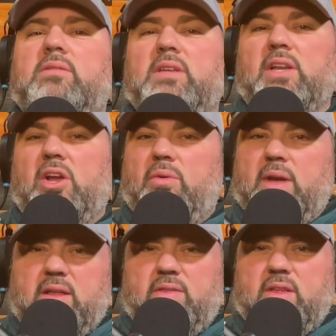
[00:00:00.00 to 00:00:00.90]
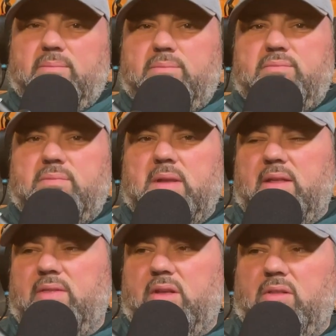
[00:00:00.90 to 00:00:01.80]
you know, in the
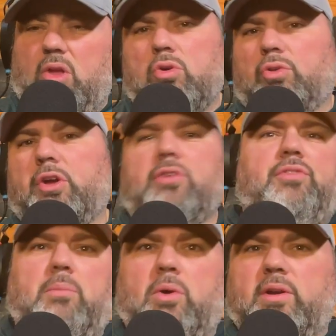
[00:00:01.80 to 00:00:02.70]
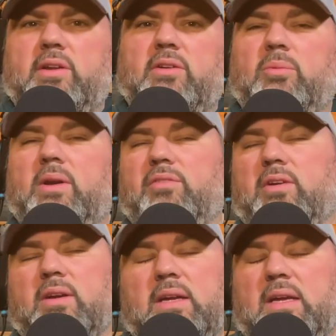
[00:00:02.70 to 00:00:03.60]
in the local Tulsa market or
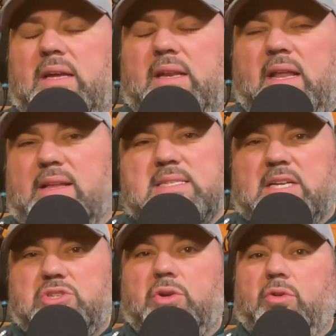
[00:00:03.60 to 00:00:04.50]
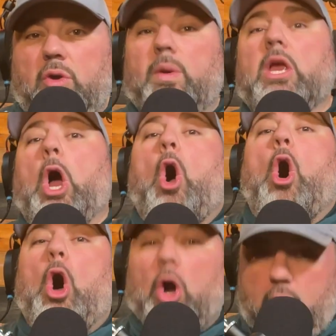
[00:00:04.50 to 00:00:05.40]
whatever. No, that's not true. No, we
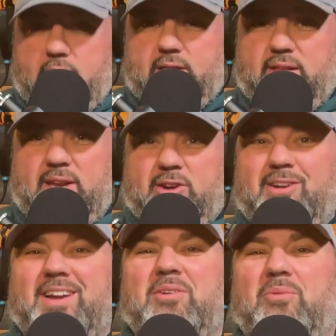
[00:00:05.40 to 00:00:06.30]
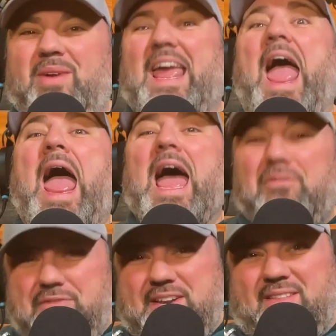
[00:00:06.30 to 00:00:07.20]
are a leader. We
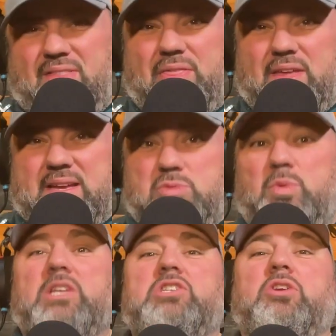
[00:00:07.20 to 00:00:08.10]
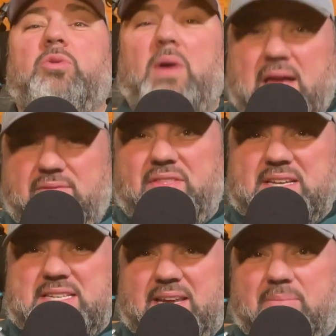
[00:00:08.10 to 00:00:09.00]
have done the things. We do have the
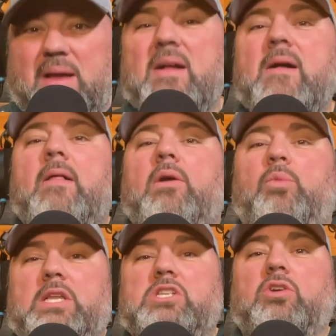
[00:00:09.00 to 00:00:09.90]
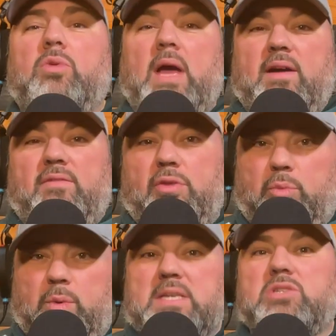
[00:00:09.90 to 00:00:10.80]
team. We do have the
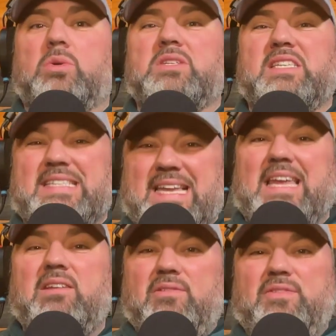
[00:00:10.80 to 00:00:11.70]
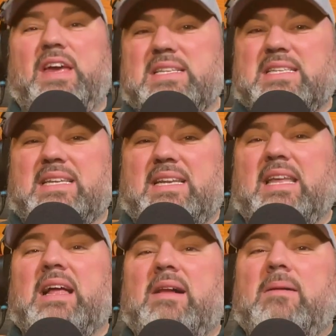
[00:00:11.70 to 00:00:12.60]
resources invested
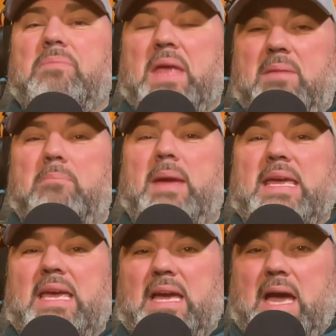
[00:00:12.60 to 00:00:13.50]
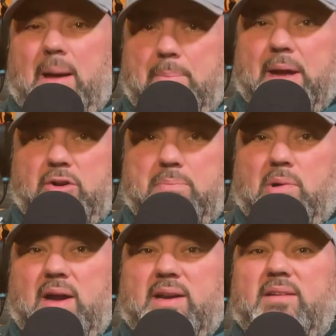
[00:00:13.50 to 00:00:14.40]
in making a better
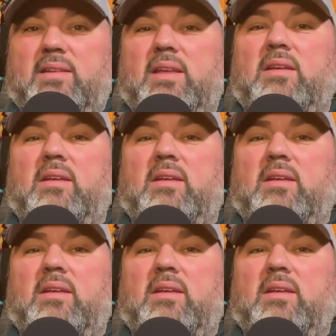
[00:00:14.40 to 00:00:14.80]
product